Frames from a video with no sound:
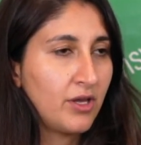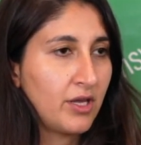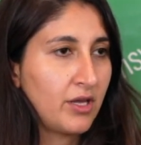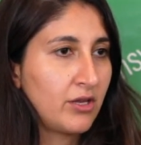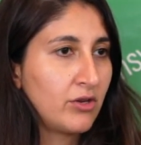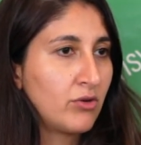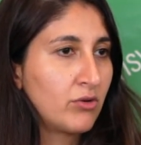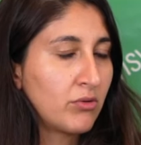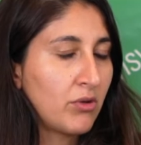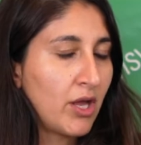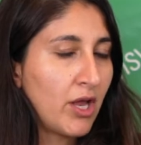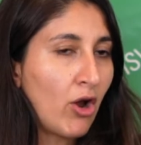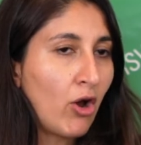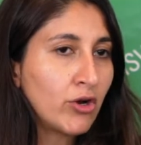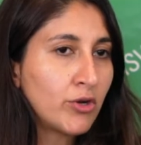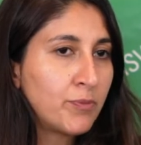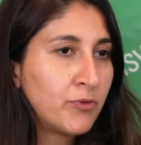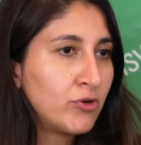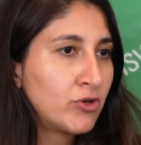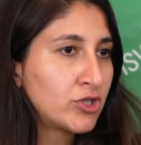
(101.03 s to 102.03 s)
You know,
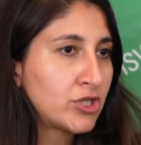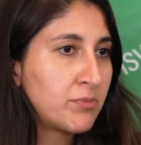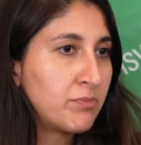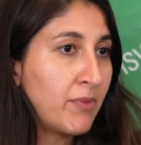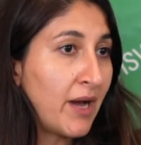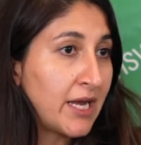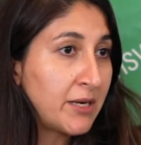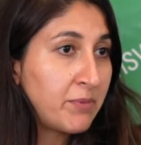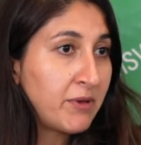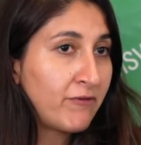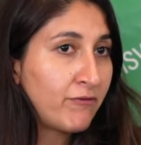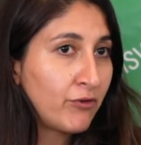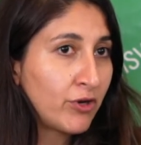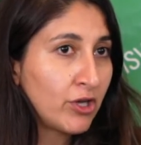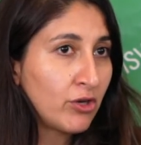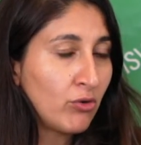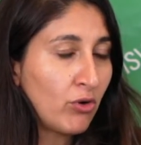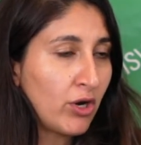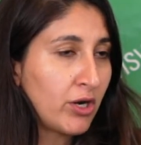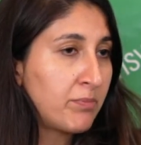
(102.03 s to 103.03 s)
entrepreneurship might be for
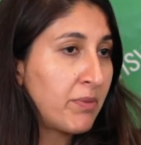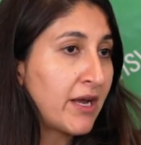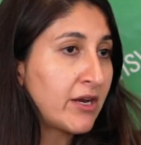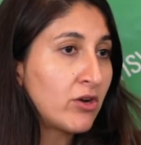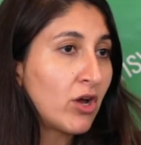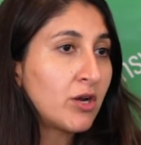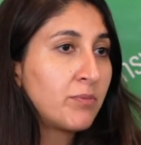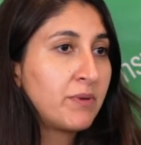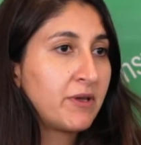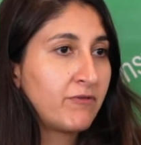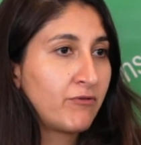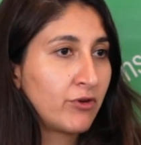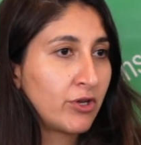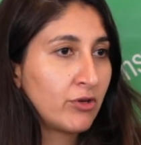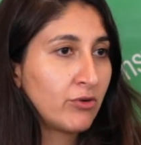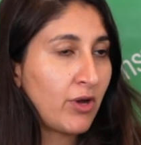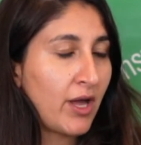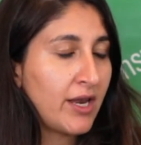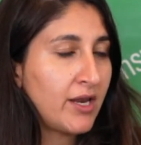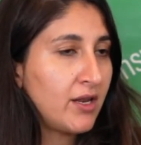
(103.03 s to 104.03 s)
you or it might not be for
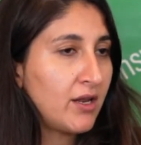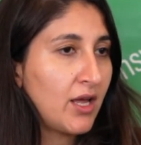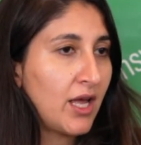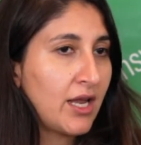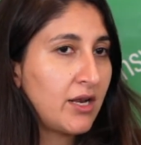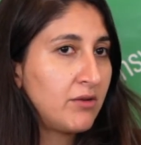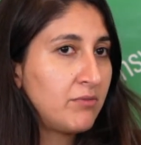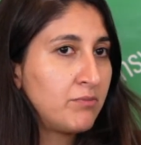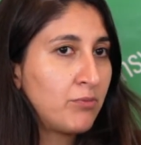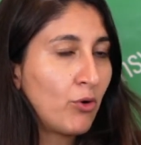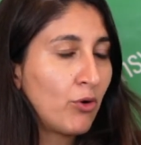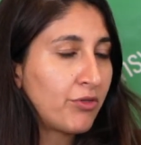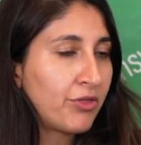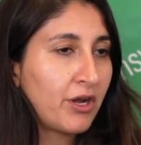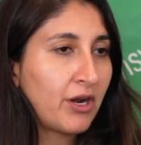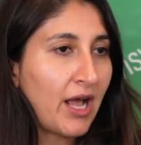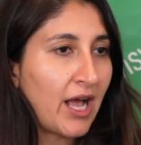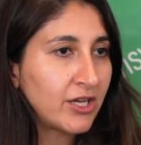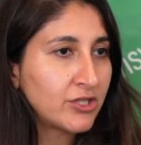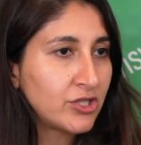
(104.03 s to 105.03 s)
you, and and both
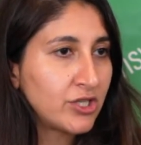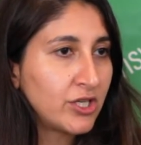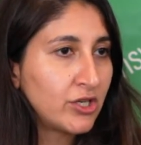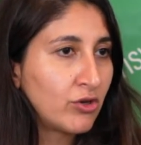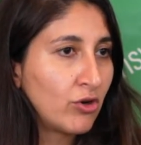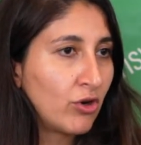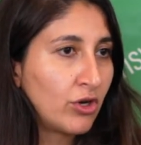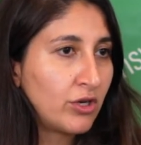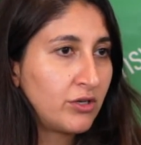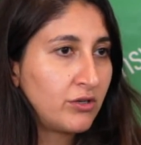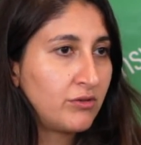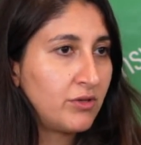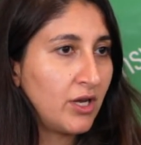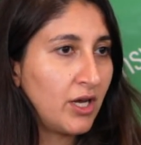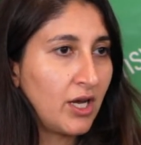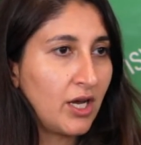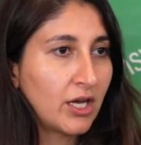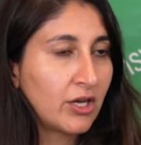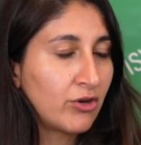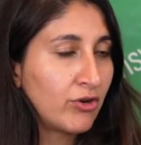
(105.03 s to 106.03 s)
are actually good
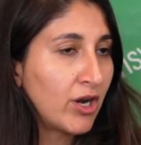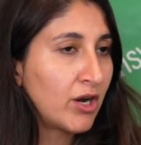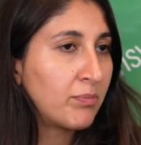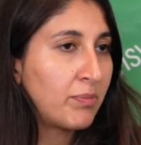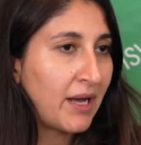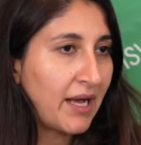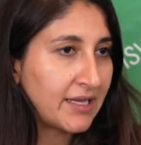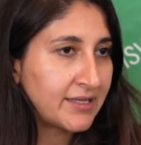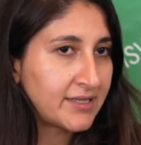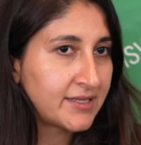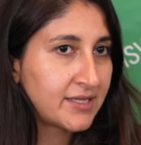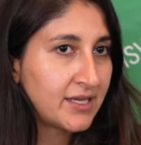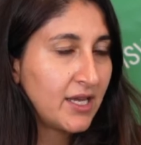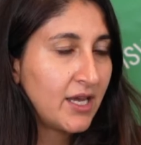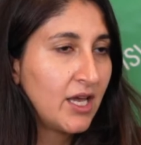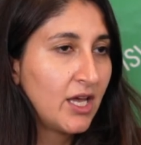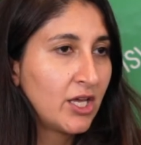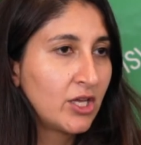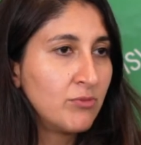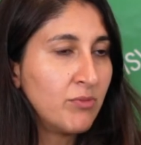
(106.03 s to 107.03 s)
uh, career paths.
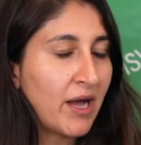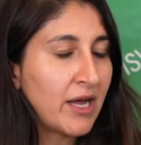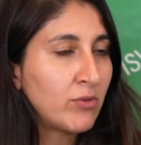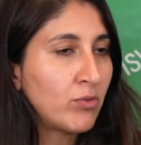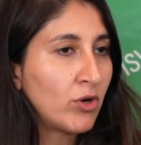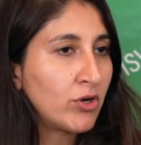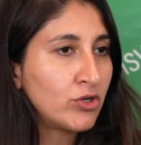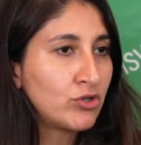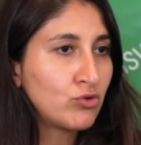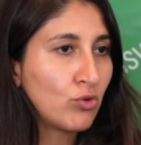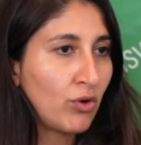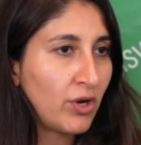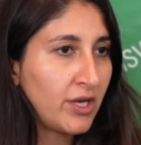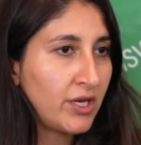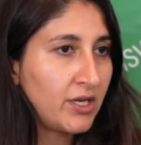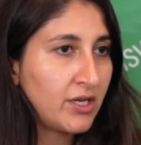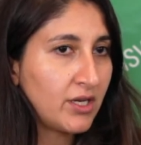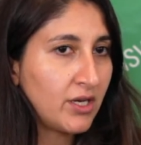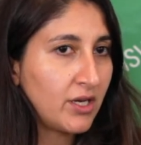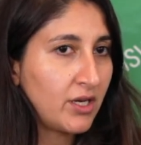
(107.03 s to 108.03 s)
You might want to
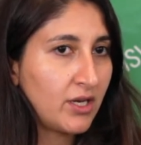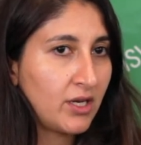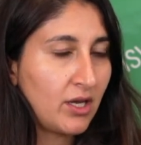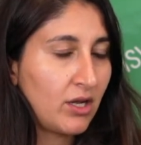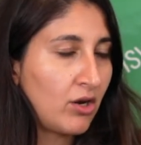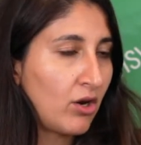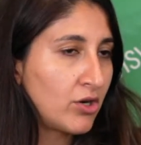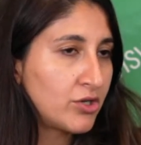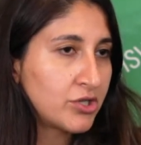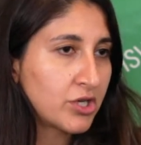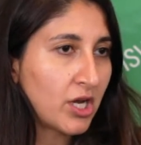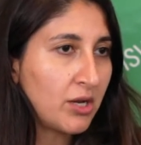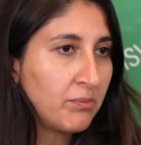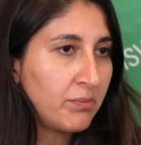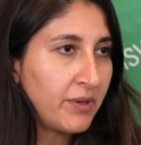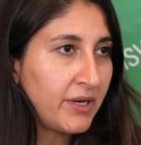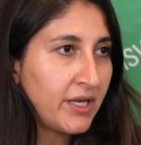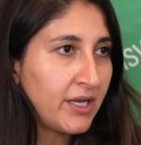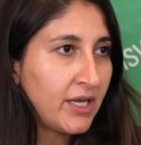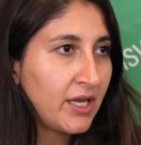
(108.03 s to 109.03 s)
join a, a larger
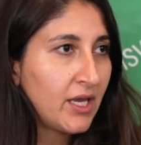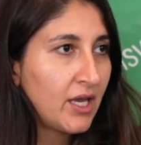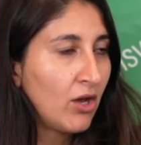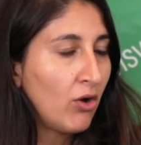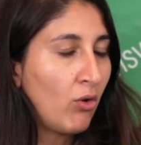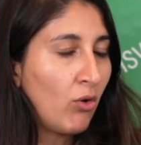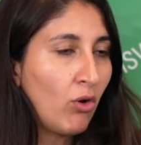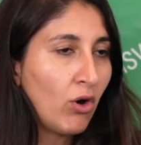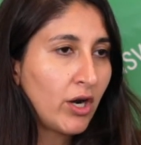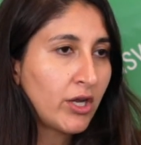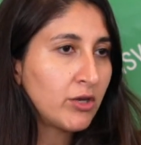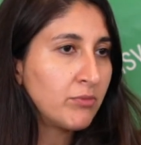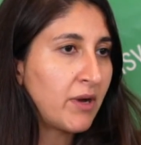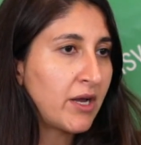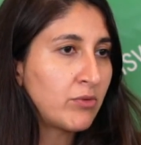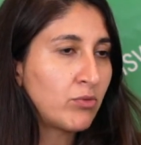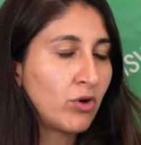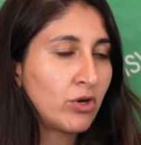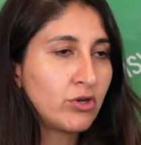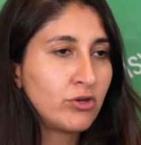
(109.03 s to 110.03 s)
company or you
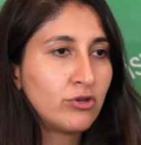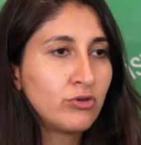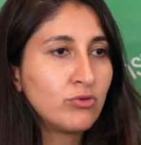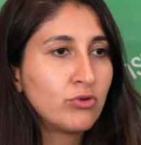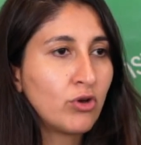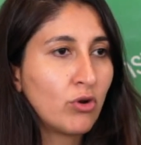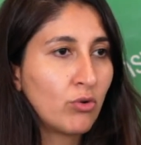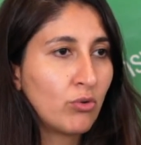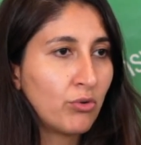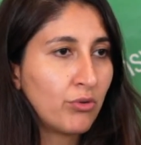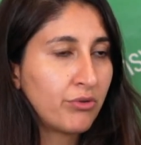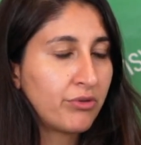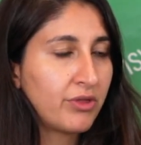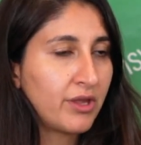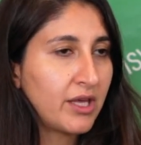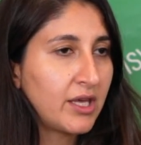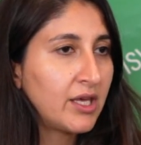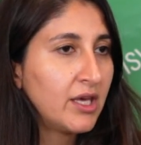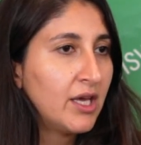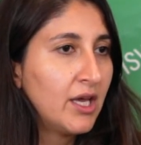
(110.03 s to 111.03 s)
might want to do your own
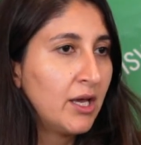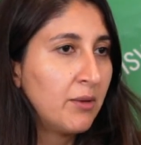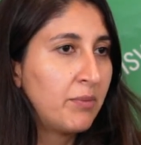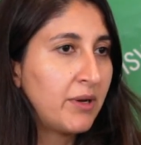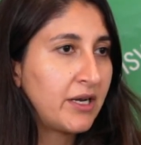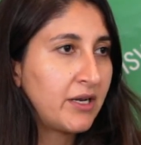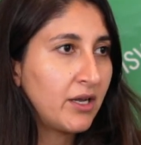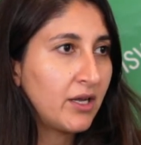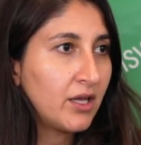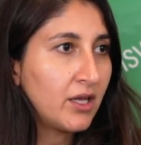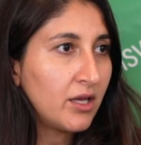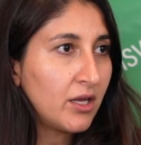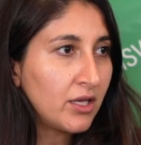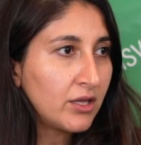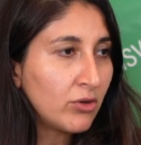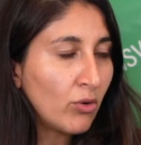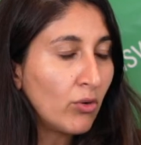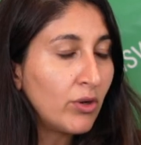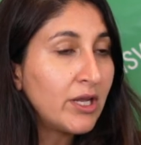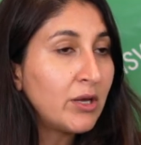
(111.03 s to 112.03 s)
thing, but
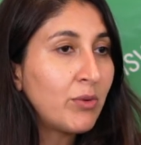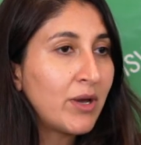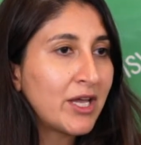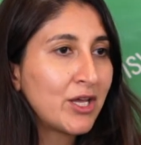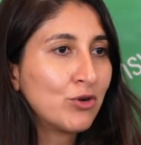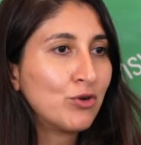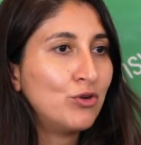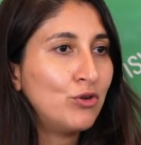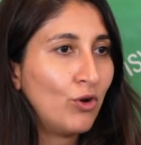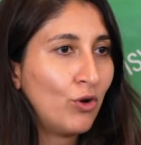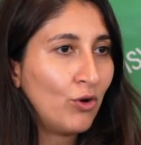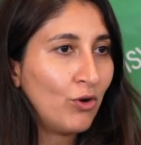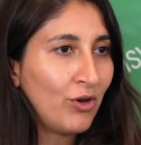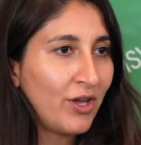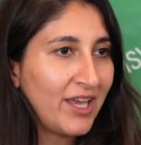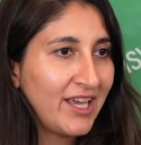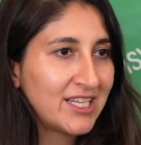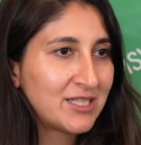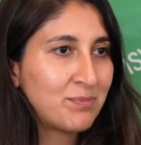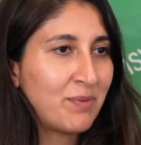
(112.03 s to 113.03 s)
the only way you know
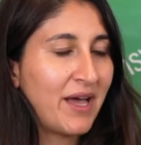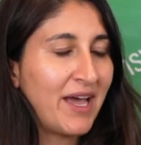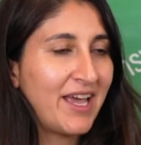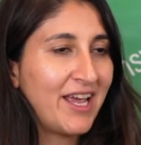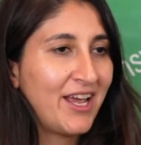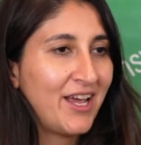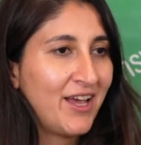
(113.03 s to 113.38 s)
is by